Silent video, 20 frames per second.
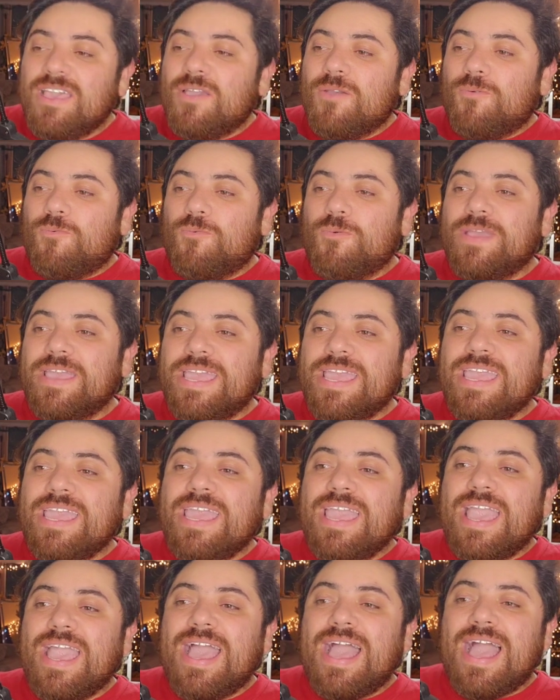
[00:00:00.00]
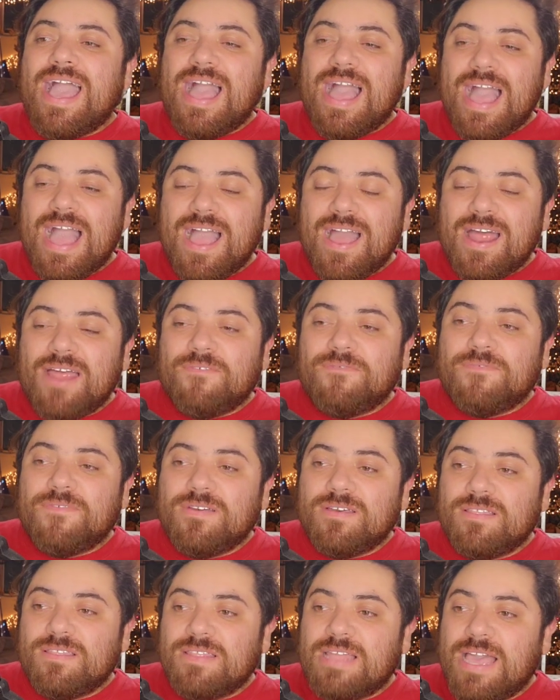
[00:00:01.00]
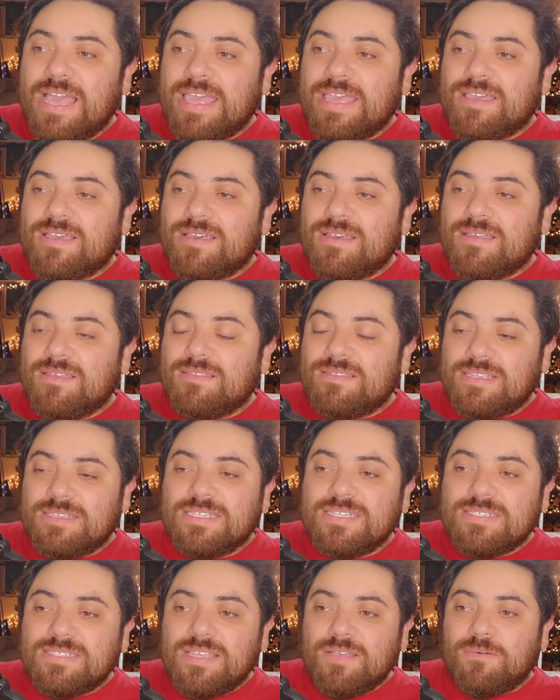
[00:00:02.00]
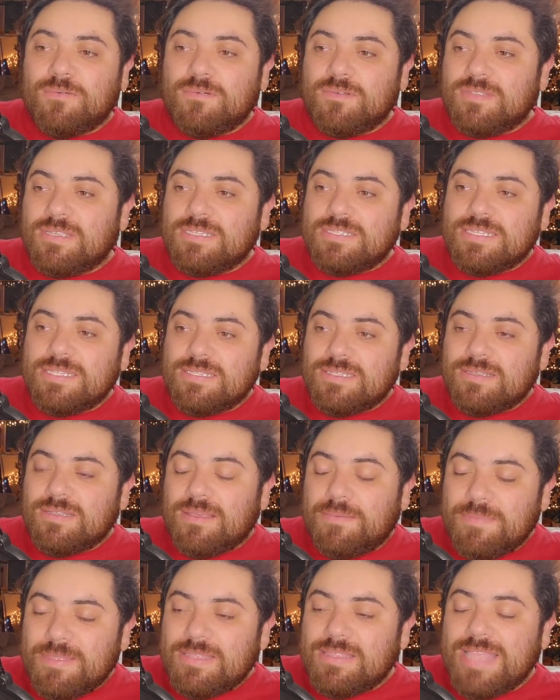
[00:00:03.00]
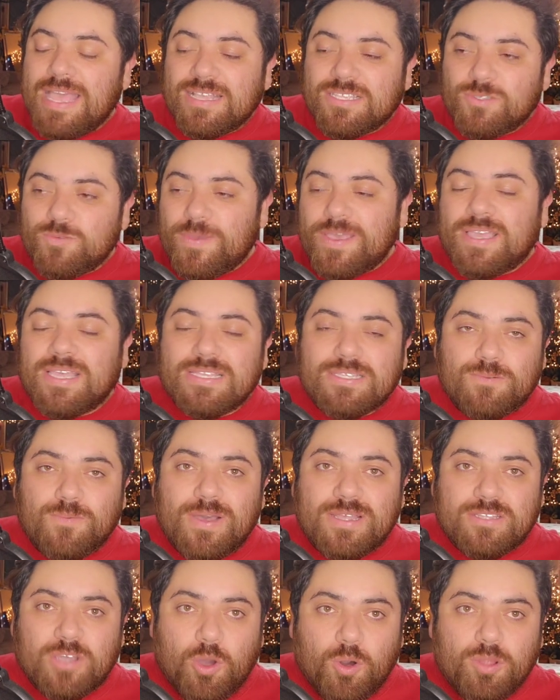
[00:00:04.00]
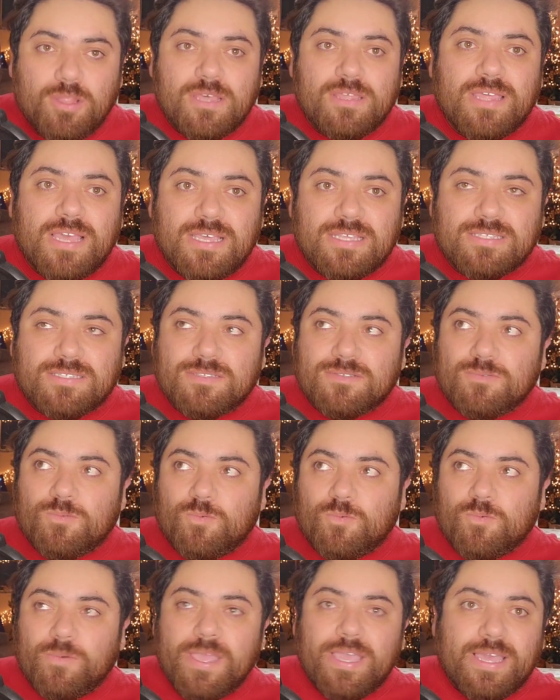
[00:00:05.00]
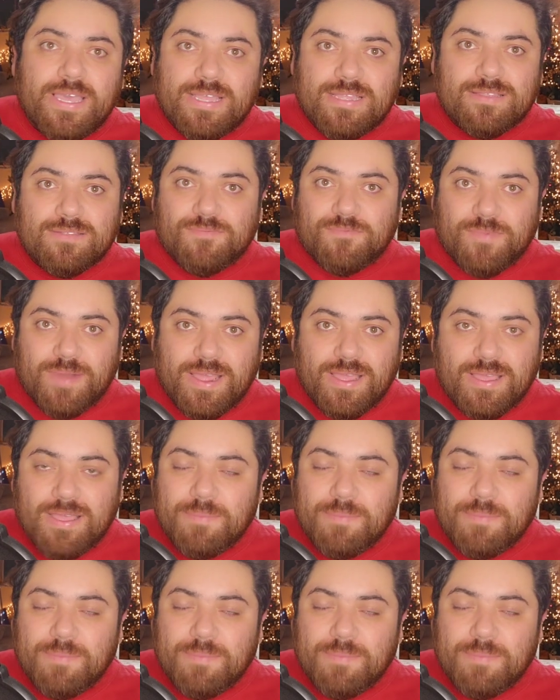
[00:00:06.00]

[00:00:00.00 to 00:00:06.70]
we have, like, next week is what? Holidays weekend, right?